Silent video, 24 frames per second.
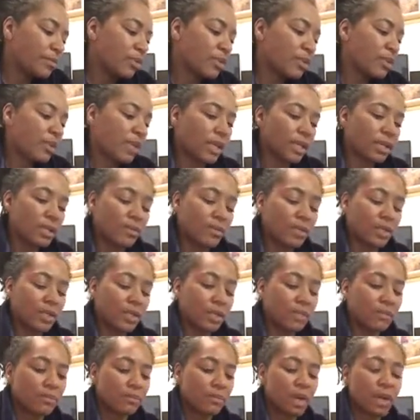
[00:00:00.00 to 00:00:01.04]
Just like you
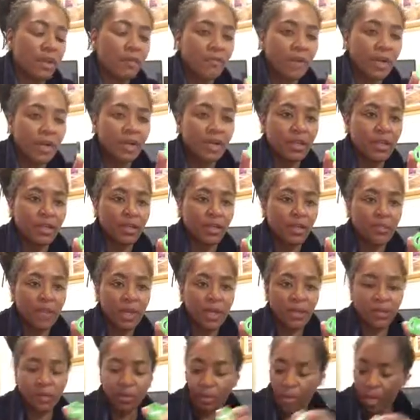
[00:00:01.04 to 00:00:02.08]
would modifying a
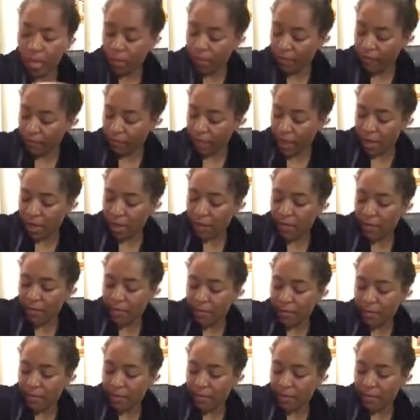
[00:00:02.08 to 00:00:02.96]
regular pacifier.